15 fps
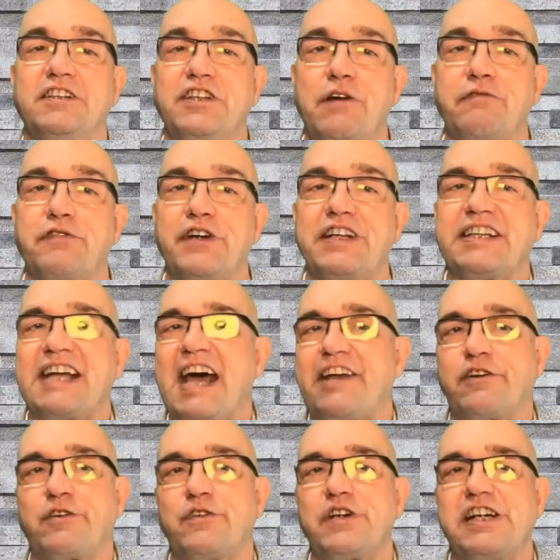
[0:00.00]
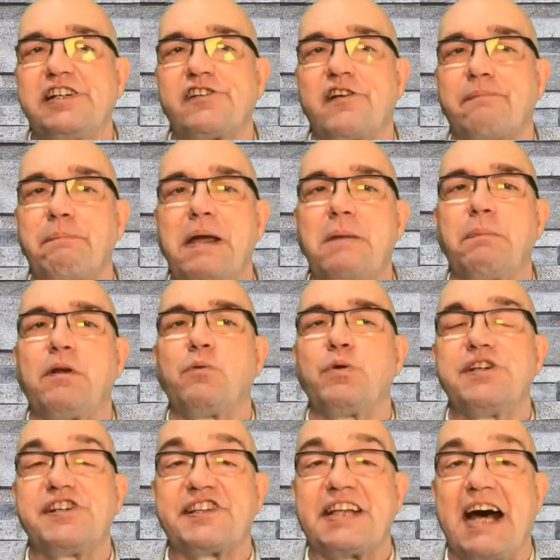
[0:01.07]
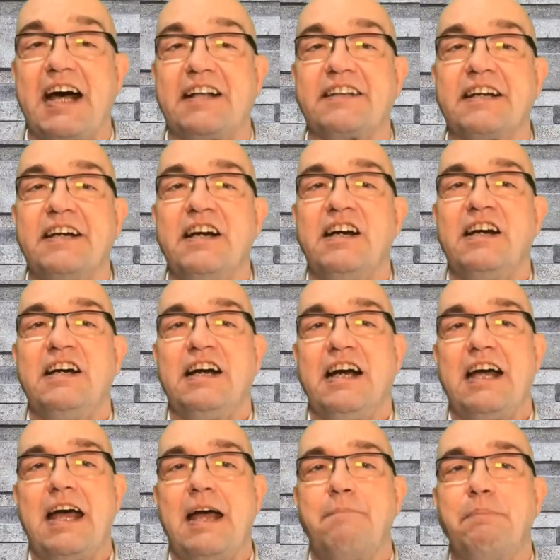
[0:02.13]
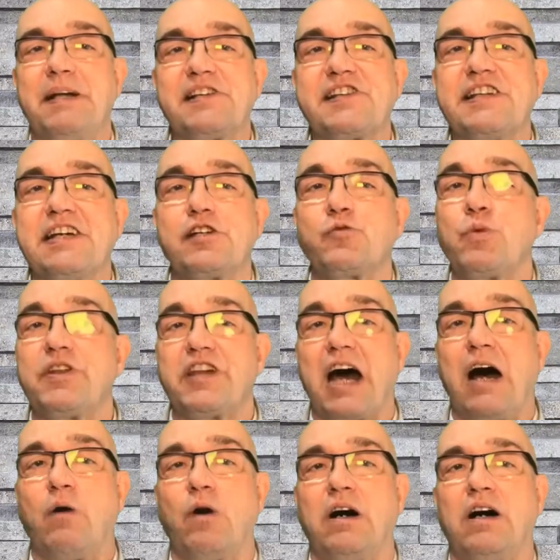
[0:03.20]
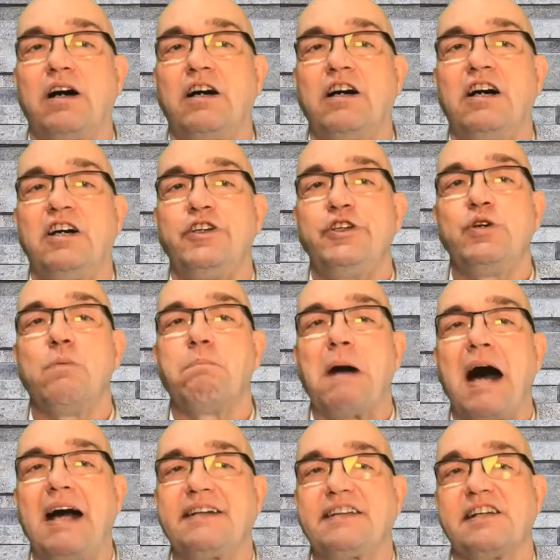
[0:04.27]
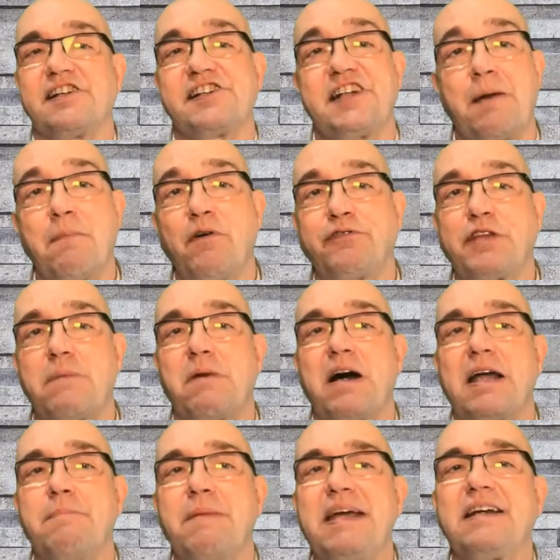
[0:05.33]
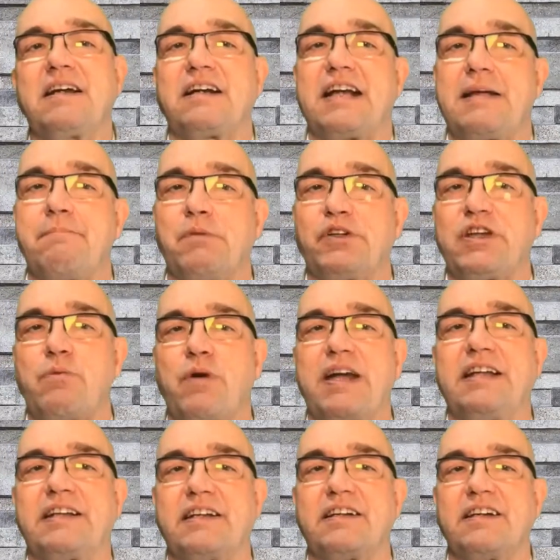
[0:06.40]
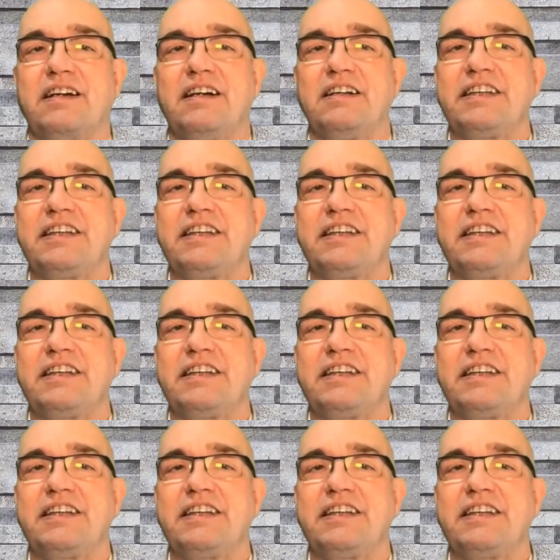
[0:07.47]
Different categories of people will start business with our new partners. Some of them are immediately motivated.